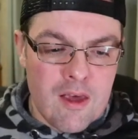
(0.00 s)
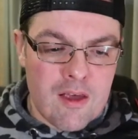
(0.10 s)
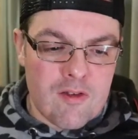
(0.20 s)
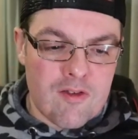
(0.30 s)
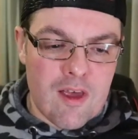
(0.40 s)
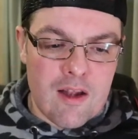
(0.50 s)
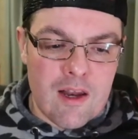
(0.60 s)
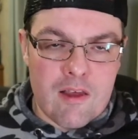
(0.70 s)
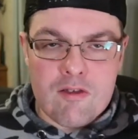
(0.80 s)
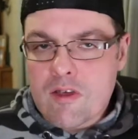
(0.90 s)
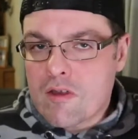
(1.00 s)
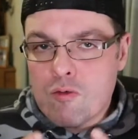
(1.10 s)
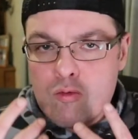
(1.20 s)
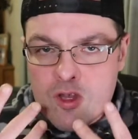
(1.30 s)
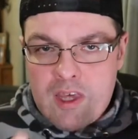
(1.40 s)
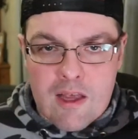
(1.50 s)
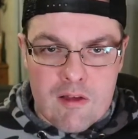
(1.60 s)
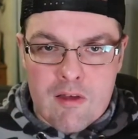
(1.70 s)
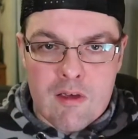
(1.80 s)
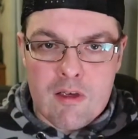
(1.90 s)
And Stanley is like, you know, the
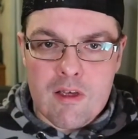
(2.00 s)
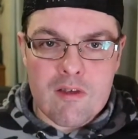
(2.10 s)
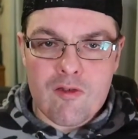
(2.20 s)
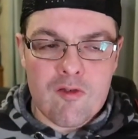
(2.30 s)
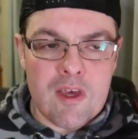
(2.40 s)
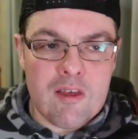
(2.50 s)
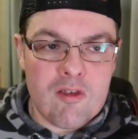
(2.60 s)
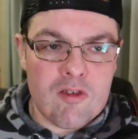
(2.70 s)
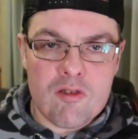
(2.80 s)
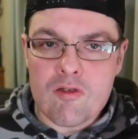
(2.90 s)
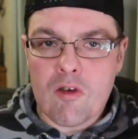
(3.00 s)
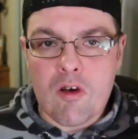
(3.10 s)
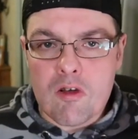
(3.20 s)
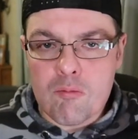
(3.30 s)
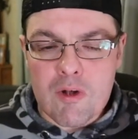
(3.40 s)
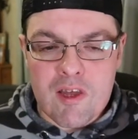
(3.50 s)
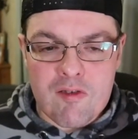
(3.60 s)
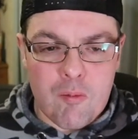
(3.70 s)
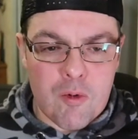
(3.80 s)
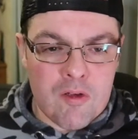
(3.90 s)
guilt on his face is
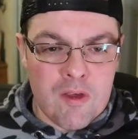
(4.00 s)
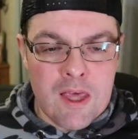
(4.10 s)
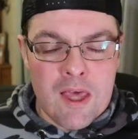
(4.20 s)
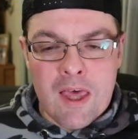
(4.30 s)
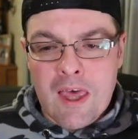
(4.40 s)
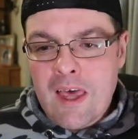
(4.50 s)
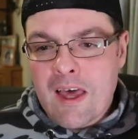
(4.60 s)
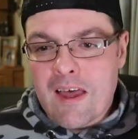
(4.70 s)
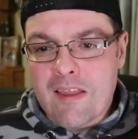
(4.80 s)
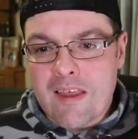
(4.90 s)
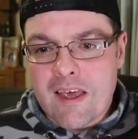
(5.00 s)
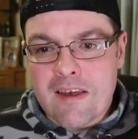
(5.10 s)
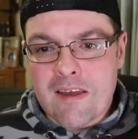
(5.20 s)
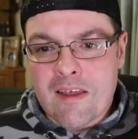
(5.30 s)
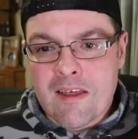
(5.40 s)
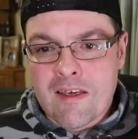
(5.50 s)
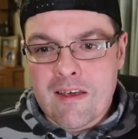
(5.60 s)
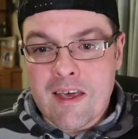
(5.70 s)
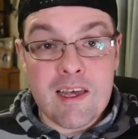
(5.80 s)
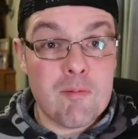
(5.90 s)
unbelievable. And then
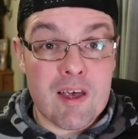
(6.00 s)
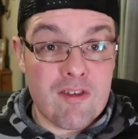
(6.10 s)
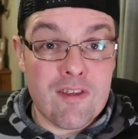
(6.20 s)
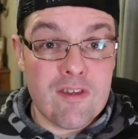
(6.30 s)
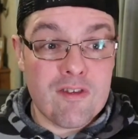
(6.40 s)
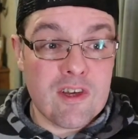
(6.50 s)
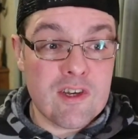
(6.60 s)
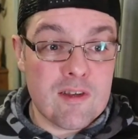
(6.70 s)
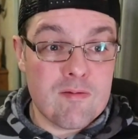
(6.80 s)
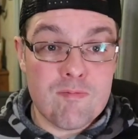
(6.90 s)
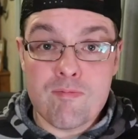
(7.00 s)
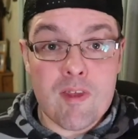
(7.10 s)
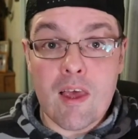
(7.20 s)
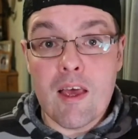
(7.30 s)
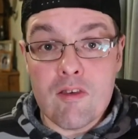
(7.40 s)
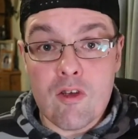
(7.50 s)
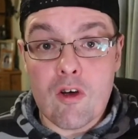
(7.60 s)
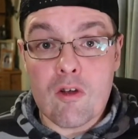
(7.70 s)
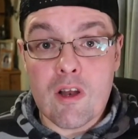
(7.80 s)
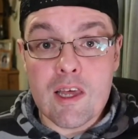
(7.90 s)
he makes the decision, he's not
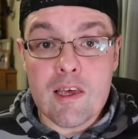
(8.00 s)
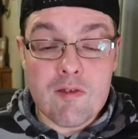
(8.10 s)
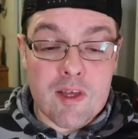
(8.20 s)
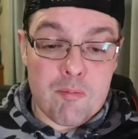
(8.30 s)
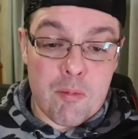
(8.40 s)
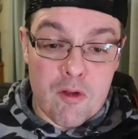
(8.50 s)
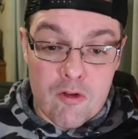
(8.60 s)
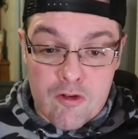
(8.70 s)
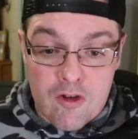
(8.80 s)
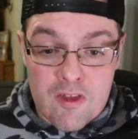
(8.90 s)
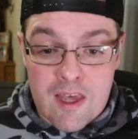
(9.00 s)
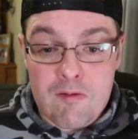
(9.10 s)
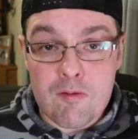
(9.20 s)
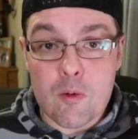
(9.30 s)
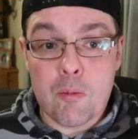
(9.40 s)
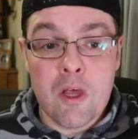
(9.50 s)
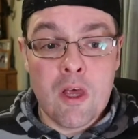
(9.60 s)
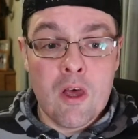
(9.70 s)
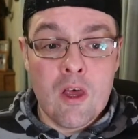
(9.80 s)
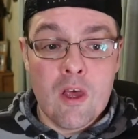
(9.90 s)
going to leave, and he pulls out the envelope
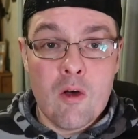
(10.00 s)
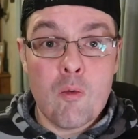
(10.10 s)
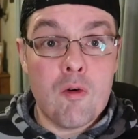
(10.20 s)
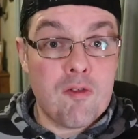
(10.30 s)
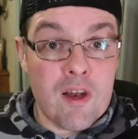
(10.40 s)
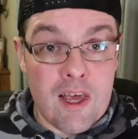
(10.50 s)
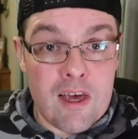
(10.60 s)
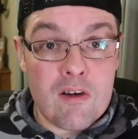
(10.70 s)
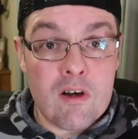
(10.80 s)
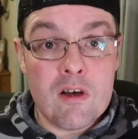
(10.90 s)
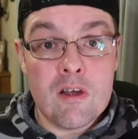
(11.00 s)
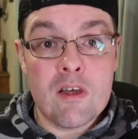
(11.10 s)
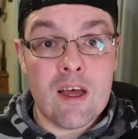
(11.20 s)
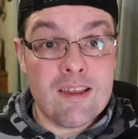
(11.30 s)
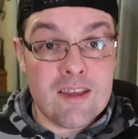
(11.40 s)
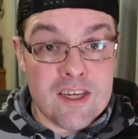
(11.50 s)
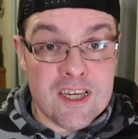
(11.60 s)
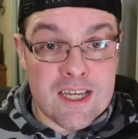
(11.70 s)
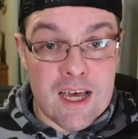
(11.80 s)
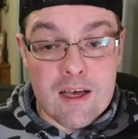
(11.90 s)
with the letter and the
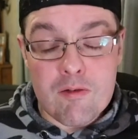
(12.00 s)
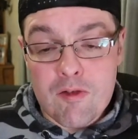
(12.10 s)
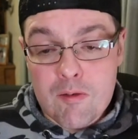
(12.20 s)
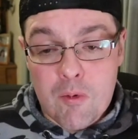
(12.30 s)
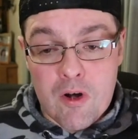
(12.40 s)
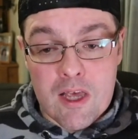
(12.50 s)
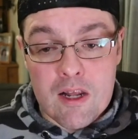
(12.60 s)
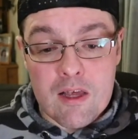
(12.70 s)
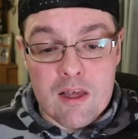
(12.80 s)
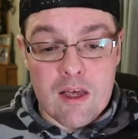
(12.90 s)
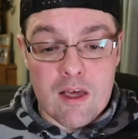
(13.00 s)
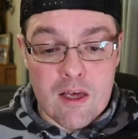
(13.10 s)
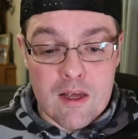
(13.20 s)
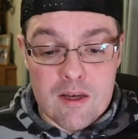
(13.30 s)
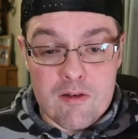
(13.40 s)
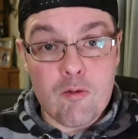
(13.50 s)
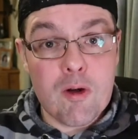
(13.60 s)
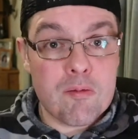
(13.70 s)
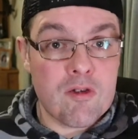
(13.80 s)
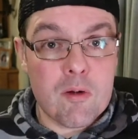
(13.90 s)
check with the money in it, and
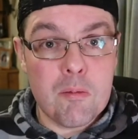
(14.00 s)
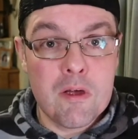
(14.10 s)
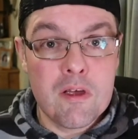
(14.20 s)
rips it up.